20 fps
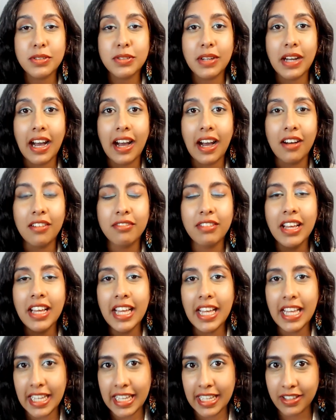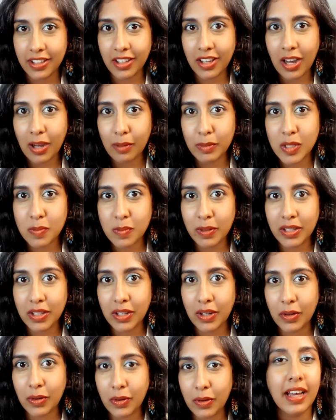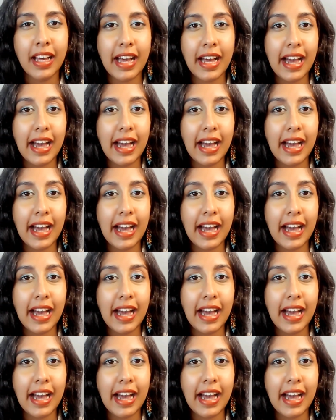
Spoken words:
you have in the comments below.